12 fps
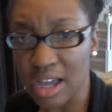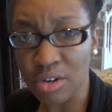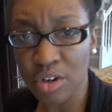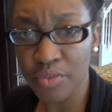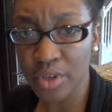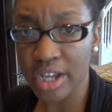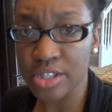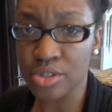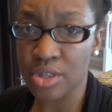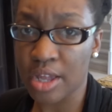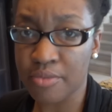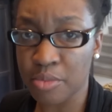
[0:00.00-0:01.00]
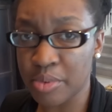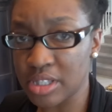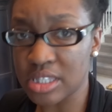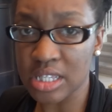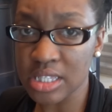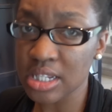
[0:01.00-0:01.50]
I don't know if you guys do that, if you put
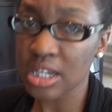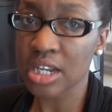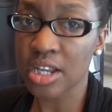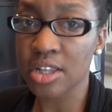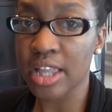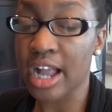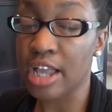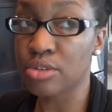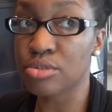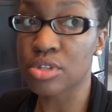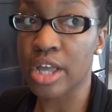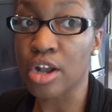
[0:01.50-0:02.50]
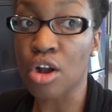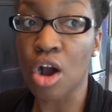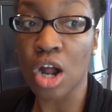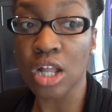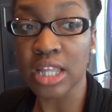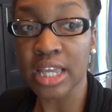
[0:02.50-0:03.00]
seasoning in there. Like I use like
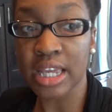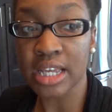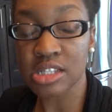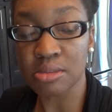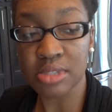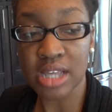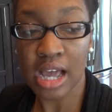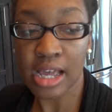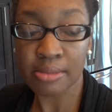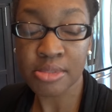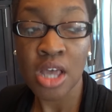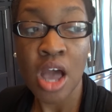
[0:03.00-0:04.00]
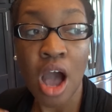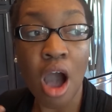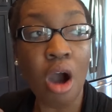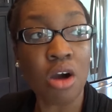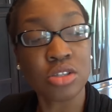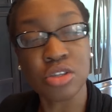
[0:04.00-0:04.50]
garlic sometimes.
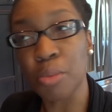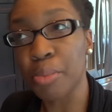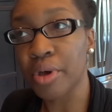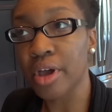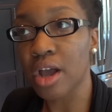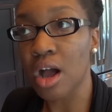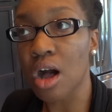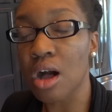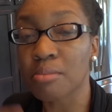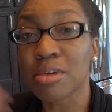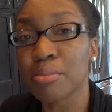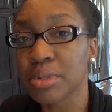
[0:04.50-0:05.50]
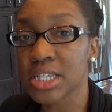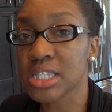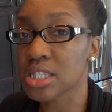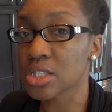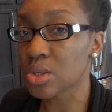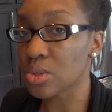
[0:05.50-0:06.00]
I also put um, complete
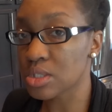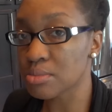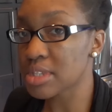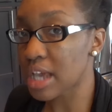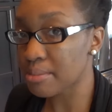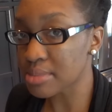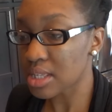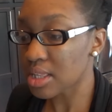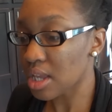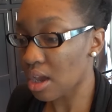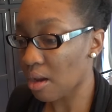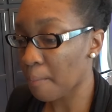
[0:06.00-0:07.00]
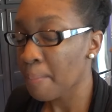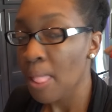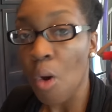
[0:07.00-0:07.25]
Sazon sometimes in there.